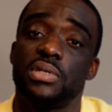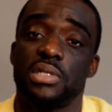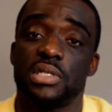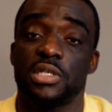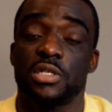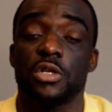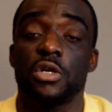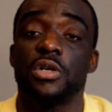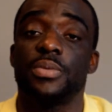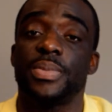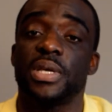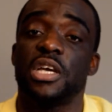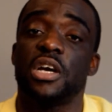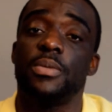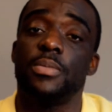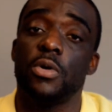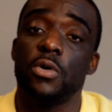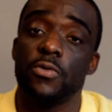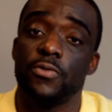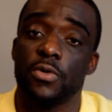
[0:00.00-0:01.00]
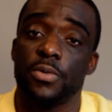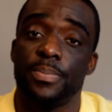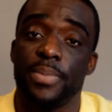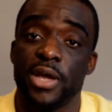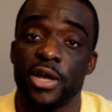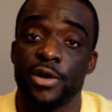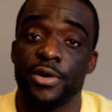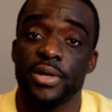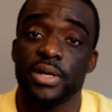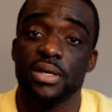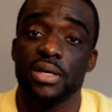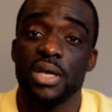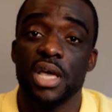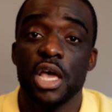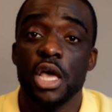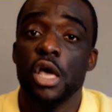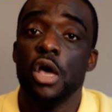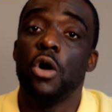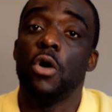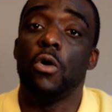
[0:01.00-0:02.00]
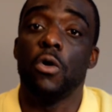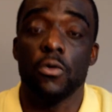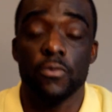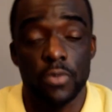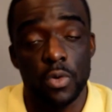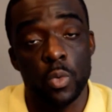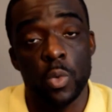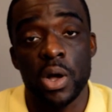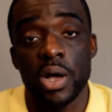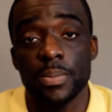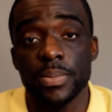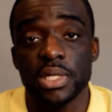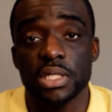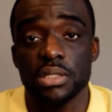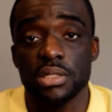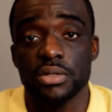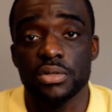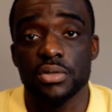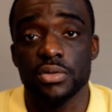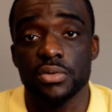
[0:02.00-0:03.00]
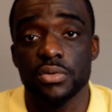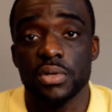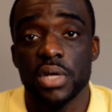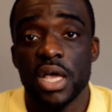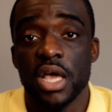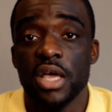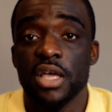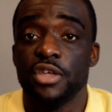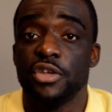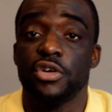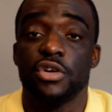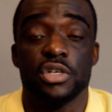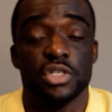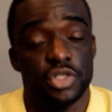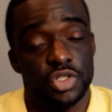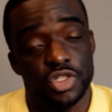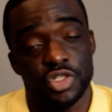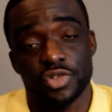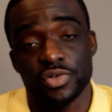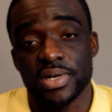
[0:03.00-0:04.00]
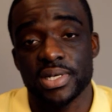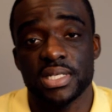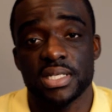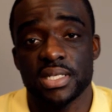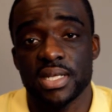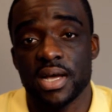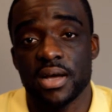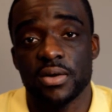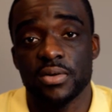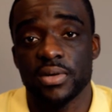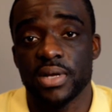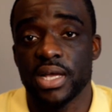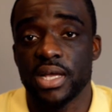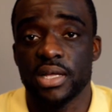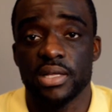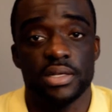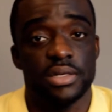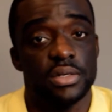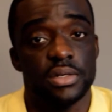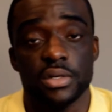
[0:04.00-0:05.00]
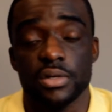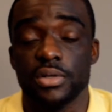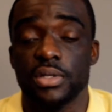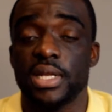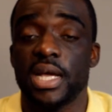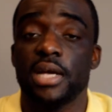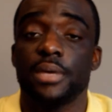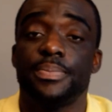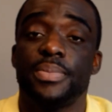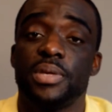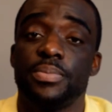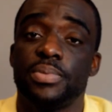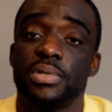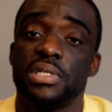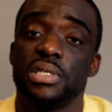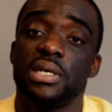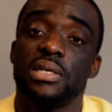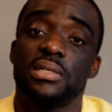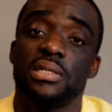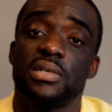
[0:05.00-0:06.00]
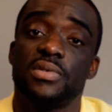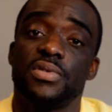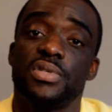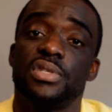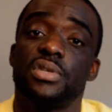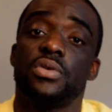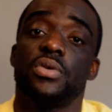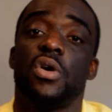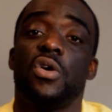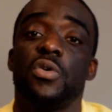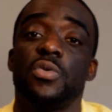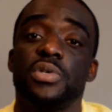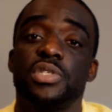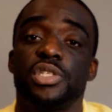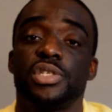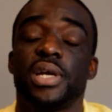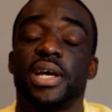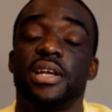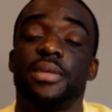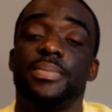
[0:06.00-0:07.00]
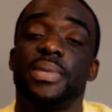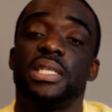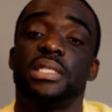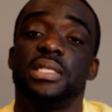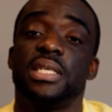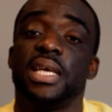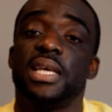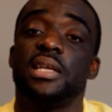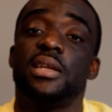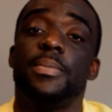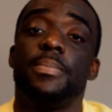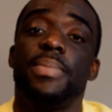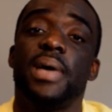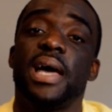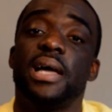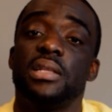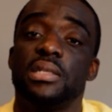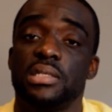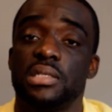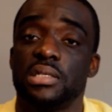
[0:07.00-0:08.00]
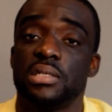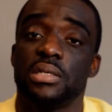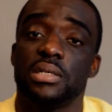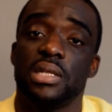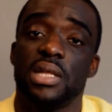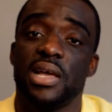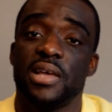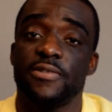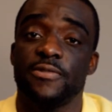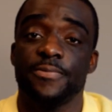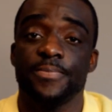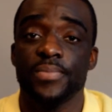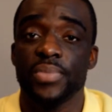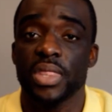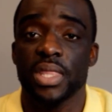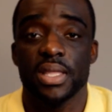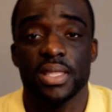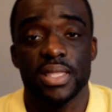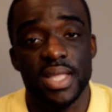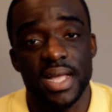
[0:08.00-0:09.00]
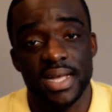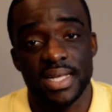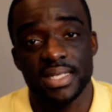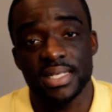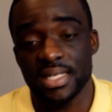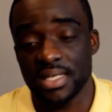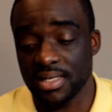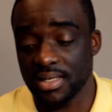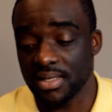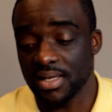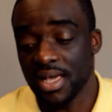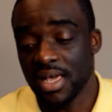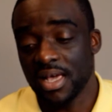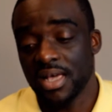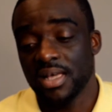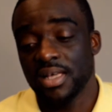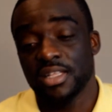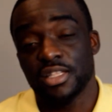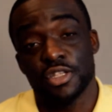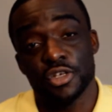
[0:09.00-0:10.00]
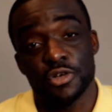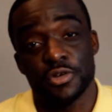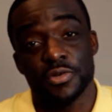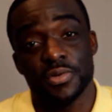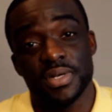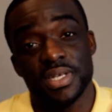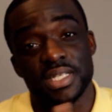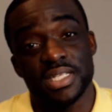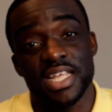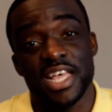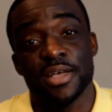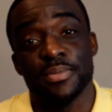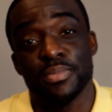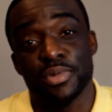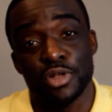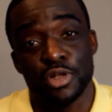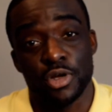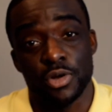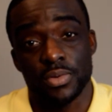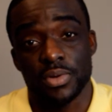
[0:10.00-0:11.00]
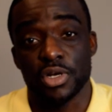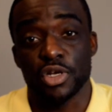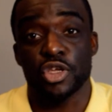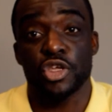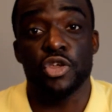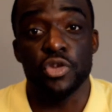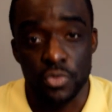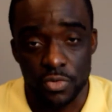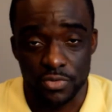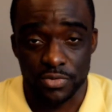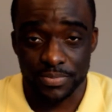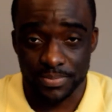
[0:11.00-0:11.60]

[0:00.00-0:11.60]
It's going to become overbearing, overwhelming to you. You're going to stress out and not be productive. So always try to maintain a balance in your life. 90 degrees and below, acute.